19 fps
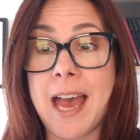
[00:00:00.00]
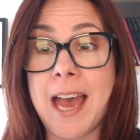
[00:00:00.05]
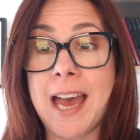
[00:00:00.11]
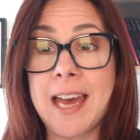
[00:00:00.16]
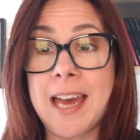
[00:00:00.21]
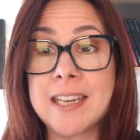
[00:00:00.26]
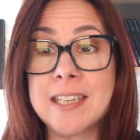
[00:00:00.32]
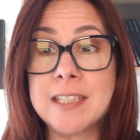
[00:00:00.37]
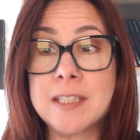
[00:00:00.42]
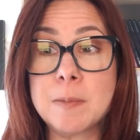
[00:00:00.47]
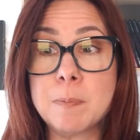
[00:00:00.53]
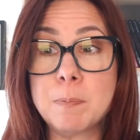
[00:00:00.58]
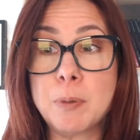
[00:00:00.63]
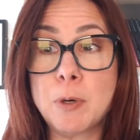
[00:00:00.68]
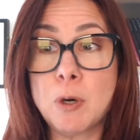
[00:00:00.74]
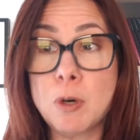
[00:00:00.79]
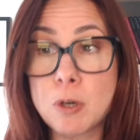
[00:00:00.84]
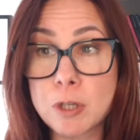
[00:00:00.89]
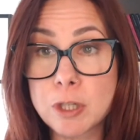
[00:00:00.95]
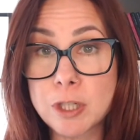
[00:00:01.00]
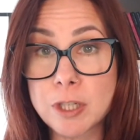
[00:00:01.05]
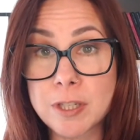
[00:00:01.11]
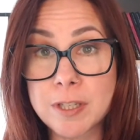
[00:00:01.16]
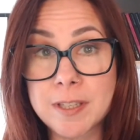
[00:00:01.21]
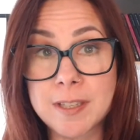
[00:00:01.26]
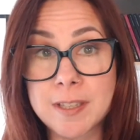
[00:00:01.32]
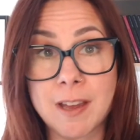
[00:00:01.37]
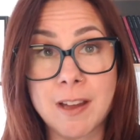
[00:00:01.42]
And
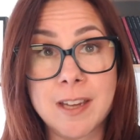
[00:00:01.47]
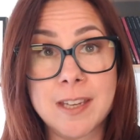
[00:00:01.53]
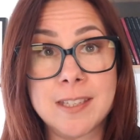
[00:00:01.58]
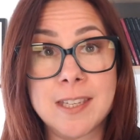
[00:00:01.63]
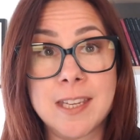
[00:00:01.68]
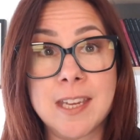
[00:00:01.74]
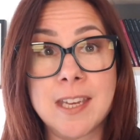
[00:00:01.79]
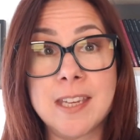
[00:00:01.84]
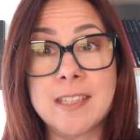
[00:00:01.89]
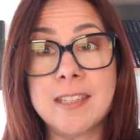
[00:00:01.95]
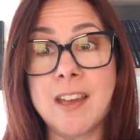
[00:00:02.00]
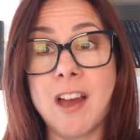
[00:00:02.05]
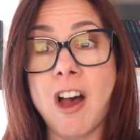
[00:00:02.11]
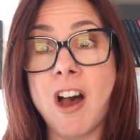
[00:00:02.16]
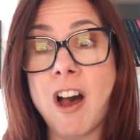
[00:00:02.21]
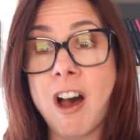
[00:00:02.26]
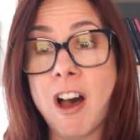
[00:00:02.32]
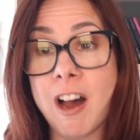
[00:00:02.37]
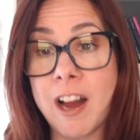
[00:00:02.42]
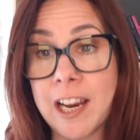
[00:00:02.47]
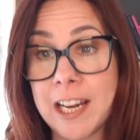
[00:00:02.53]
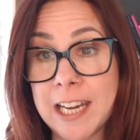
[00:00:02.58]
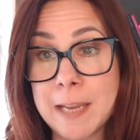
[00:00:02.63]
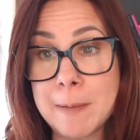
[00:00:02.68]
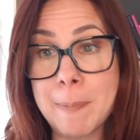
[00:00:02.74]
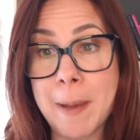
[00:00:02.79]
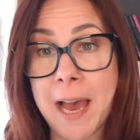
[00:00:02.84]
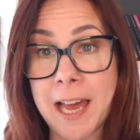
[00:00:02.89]
portion sizes,
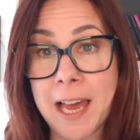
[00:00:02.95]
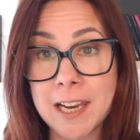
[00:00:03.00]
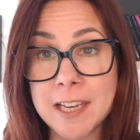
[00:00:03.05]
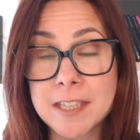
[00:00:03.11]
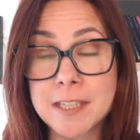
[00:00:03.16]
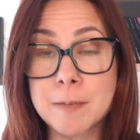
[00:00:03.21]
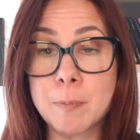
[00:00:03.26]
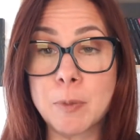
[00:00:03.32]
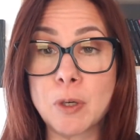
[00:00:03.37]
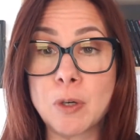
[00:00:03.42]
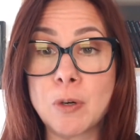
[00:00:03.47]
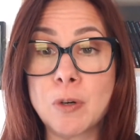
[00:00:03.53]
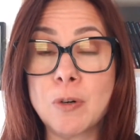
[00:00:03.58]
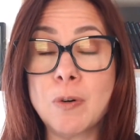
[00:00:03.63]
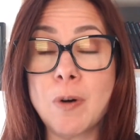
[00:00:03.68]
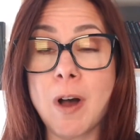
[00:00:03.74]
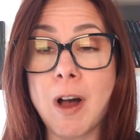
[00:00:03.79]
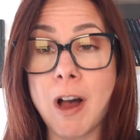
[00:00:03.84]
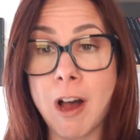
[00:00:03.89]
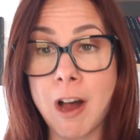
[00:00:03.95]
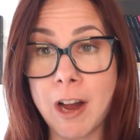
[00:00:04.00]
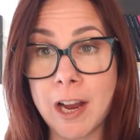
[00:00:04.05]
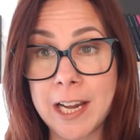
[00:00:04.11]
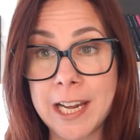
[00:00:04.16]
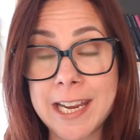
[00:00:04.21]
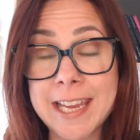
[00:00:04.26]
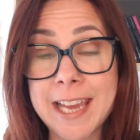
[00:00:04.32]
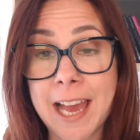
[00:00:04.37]
highly palatable,
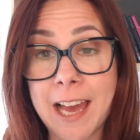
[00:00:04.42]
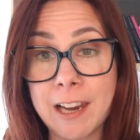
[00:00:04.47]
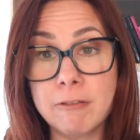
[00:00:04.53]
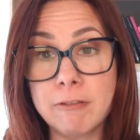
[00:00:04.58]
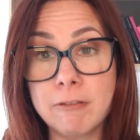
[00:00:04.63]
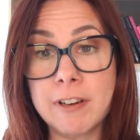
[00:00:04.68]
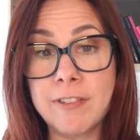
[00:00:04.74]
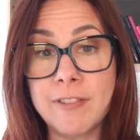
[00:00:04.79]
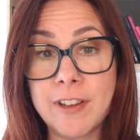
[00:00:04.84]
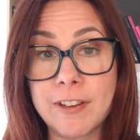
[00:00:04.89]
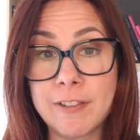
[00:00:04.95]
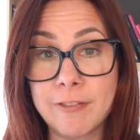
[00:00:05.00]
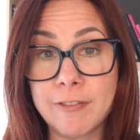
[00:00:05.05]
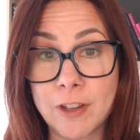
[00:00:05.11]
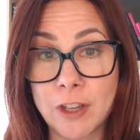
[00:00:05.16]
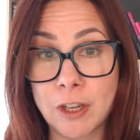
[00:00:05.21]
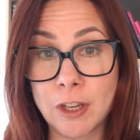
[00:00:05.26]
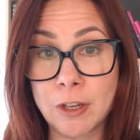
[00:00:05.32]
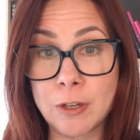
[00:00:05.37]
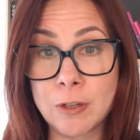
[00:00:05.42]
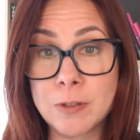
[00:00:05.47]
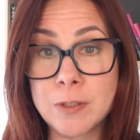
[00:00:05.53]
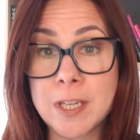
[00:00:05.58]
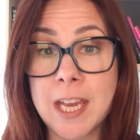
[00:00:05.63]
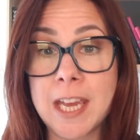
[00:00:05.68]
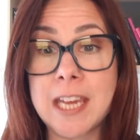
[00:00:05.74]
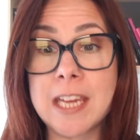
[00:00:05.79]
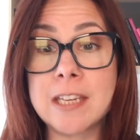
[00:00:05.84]
highly calorific
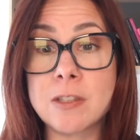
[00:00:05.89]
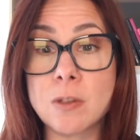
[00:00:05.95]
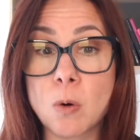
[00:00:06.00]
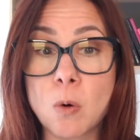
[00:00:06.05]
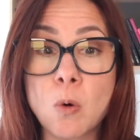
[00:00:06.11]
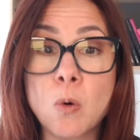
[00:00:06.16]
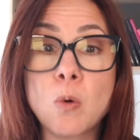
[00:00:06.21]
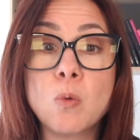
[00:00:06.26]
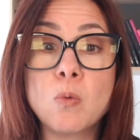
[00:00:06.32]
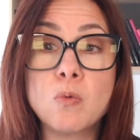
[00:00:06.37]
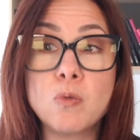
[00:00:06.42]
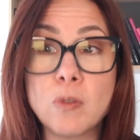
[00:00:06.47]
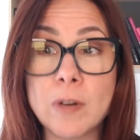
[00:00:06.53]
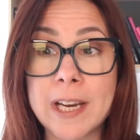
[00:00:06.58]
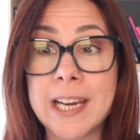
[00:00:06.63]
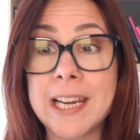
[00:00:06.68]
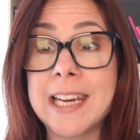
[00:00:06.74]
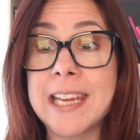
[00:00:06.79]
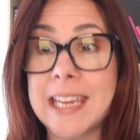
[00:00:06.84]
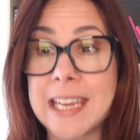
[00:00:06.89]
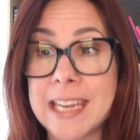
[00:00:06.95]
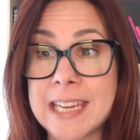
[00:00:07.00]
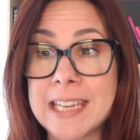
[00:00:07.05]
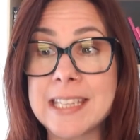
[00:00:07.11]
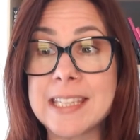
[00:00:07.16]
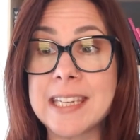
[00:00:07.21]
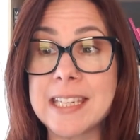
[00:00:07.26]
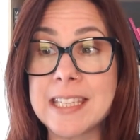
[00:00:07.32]
food is all really
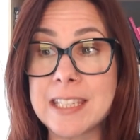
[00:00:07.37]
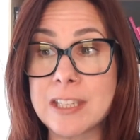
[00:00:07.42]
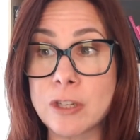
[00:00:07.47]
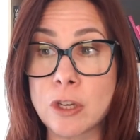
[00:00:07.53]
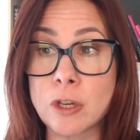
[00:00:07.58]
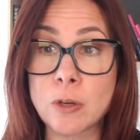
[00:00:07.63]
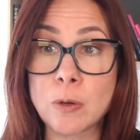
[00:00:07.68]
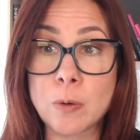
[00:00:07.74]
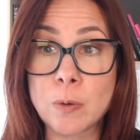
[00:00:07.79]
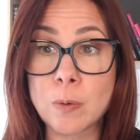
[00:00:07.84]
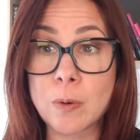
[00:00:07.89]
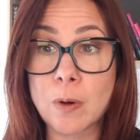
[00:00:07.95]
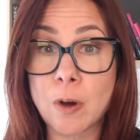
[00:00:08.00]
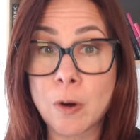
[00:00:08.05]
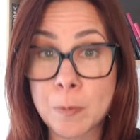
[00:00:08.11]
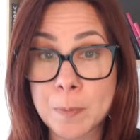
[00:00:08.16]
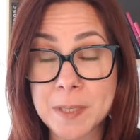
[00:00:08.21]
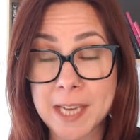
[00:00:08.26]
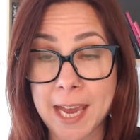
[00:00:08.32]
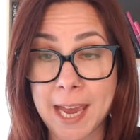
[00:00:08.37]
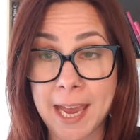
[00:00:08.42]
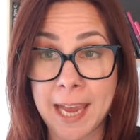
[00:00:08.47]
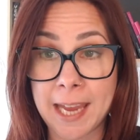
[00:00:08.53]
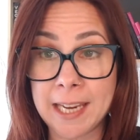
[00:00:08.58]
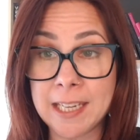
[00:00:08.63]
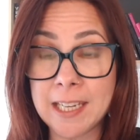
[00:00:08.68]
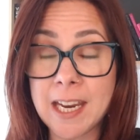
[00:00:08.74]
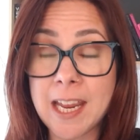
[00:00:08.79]
easy to
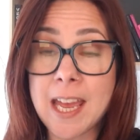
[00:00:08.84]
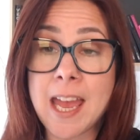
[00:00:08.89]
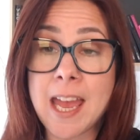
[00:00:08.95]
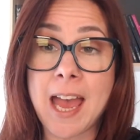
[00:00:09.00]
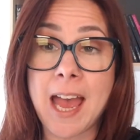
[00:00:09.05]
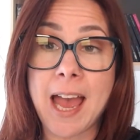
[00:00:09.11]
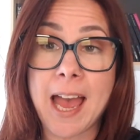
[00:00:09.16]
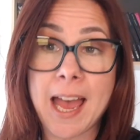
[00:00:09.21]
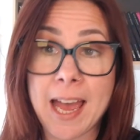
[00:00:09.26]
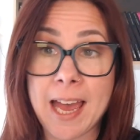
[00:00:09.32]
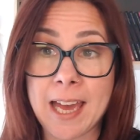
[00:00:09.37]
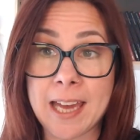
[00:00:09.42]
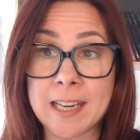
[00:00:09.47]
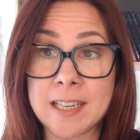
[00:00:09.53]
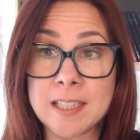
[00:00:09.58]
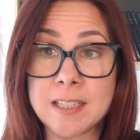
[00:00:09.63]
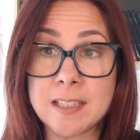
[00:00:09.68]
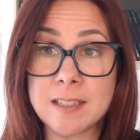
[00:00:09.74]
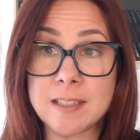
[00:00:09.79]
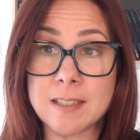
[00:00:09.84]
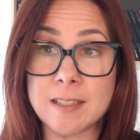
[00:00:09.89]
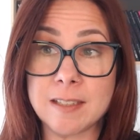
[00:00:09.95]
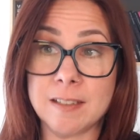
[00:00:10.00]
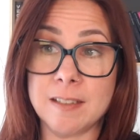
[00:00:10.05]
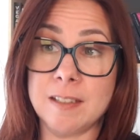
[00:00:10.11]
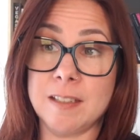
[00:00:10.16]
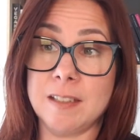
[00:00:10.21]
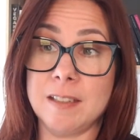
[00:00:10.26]
obtain and
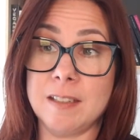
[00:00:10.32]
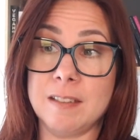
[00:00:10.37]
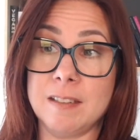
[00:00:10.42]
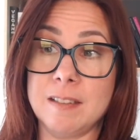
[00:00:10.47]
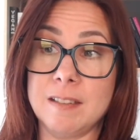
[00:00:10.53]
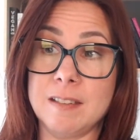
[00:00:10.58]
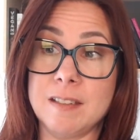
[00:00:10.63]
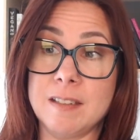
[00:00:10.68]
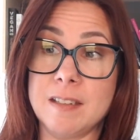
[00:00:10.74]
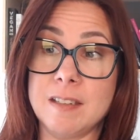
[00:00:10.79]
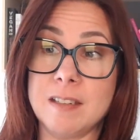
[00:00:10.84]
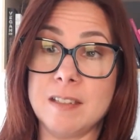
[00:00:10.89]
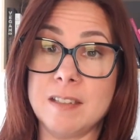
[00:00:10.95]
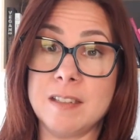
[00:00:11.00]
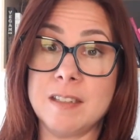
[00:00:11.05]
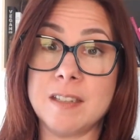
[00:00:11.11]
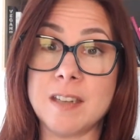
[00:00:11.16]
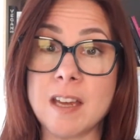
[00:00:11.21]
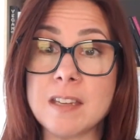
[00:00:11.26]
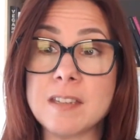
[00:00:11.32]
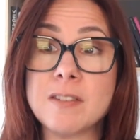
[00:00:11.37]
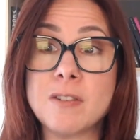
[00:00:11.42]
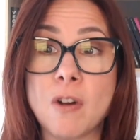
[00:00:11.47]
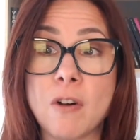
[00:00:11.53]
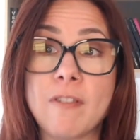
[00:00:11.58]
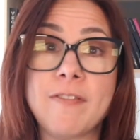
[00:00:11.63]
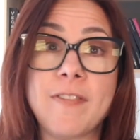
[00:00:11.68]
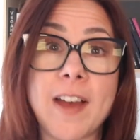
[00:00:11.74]
does
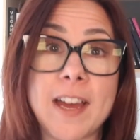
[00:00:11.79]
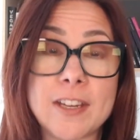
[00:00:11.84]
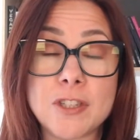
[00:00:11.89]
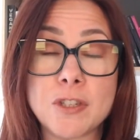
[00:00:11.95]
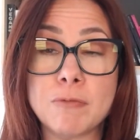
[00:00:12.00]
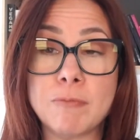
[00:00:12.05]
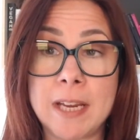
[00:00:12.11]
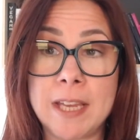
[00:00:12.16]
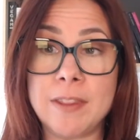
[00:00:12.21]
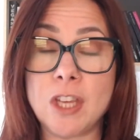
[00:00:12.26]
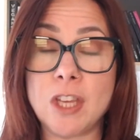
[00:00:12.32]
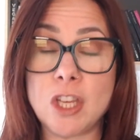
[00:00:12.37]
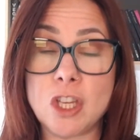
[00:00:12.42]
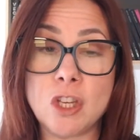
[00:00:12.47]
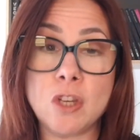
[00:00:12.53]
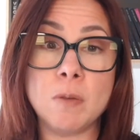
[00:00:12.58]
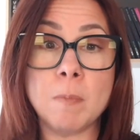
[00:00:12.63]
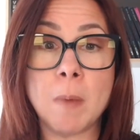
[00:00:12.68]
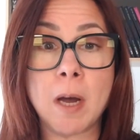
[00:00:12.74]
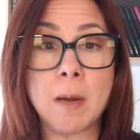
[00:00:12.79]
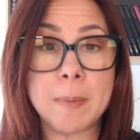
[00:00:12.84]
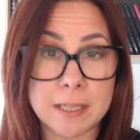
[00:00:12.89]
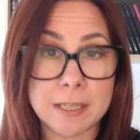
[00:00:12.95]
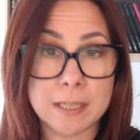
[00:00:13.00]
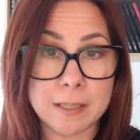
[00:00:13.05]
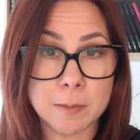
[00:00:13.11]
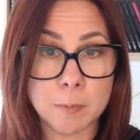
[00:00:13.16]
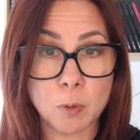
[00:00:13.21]
not factor in that you might
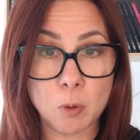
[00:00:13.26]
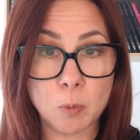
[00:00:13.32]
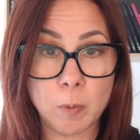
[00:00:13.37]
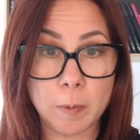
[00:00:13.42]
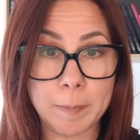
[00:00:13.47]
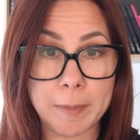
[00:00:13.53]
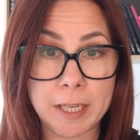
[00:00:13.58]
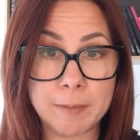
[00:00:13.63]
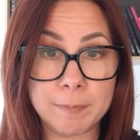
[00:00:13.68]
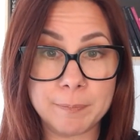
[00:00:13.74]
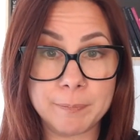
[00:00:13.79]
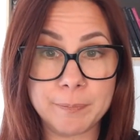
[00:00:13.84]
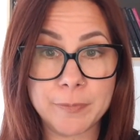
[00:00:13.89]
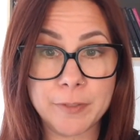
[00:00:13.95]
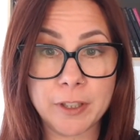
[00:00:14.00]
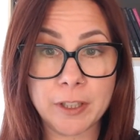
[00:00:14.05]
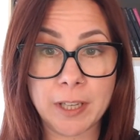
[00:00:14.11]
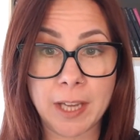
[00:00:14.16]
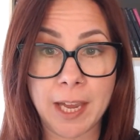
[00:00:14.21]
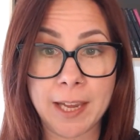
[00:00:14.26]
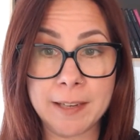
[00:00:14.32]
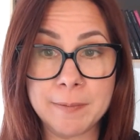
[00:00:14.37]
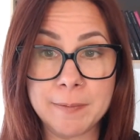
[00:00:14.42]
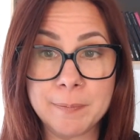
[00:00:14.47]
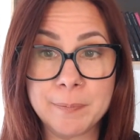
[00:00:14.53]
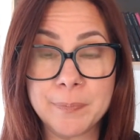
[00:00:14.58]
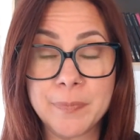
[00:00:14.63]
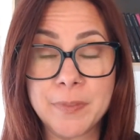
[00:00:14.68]
be a small woman.
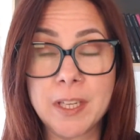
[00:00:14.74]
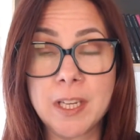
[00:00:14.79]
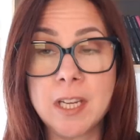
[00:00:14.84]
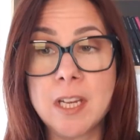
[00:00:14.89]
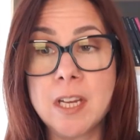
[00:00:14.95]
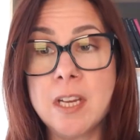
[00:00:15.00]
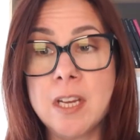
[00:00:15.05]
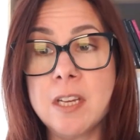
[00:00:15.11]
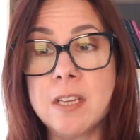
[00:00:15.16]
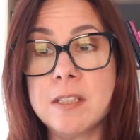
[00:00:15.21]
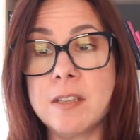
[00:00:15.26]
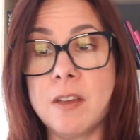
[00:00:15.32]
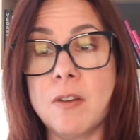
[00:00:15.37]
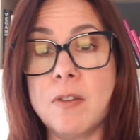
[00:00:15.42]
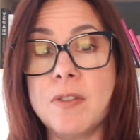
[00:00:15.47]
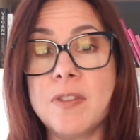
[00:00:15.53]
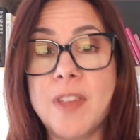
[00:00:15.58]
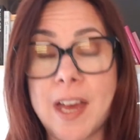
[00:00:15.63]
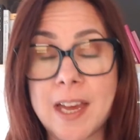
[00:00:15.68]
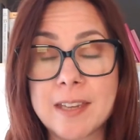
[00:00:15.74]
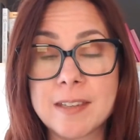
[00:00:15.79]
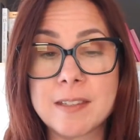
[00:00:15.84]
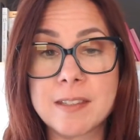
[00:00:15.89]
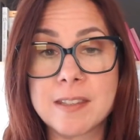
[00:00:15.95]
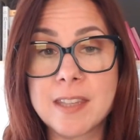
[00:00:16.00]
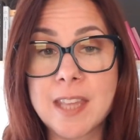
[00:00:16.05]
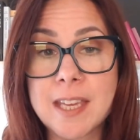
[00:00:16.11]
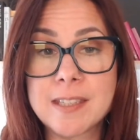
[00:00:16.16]
Okay, so
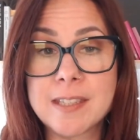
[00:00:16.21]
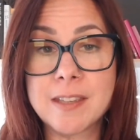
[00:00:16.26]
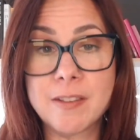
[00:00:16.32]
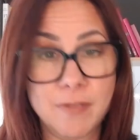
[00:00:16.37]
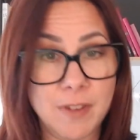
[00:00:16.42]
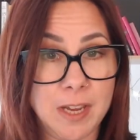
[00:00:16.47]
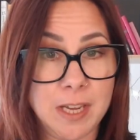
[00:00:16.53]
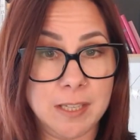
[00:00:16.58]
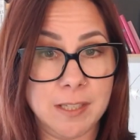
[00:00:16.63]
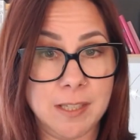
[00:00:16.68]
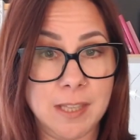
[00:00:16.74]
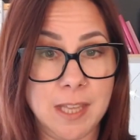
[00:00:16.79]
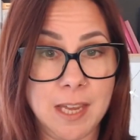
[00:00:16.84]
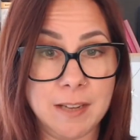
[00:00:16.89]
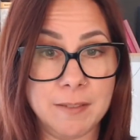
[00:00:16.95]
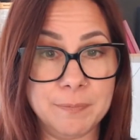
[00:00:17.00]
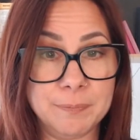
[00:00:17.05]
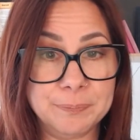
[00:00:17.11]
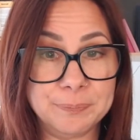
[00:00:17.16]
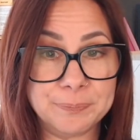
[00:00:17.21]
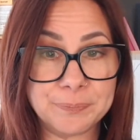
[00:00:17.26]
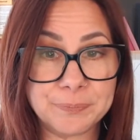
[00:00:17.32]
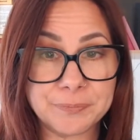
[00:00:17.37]
that's the first thing.